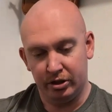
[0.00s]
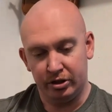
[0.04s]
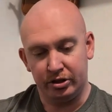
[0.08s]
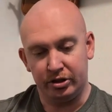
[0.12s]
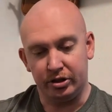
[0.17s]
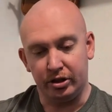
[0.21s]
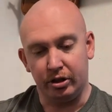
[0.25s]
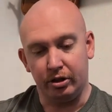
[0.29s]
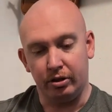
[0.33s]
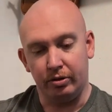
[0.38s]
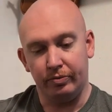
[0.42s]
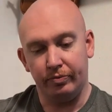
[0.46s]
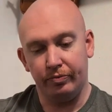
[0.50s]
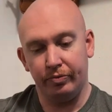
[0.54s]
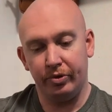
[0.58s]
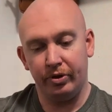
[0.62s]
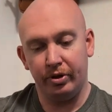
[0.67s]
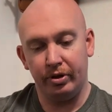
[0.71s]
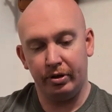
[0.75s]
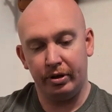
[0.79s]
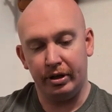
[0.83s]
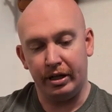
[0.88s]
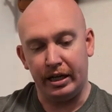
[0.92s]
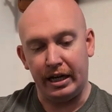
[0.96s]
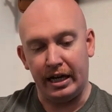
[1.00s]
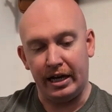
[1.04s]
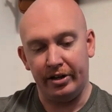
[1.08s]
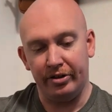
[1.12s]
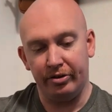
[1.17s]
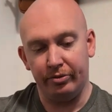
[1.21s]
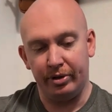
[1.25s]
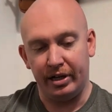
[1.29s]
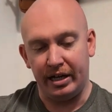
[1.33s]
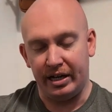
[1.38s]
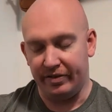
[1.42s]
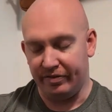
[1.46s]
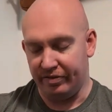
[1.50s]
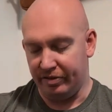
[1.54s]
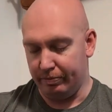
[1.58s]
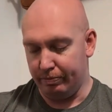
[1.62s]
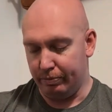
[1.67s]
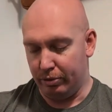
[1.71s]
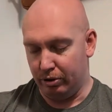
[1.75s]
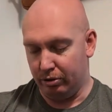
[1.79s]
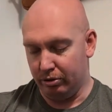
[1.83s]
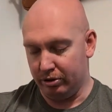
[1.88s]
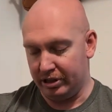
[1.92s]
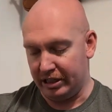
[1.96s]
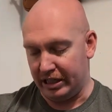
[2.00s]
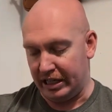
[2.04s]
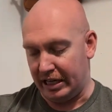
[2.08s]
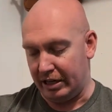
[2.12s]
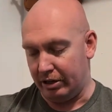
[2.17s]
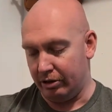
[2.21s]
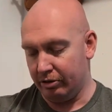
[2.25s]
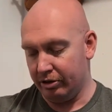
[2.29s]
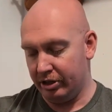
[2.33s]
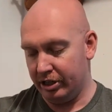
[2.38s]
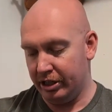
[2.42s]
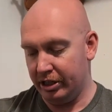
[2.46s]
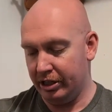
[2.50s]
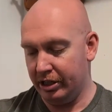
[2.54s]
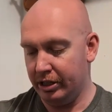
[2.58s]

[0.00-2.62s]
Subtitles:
So now that we have the bolt out,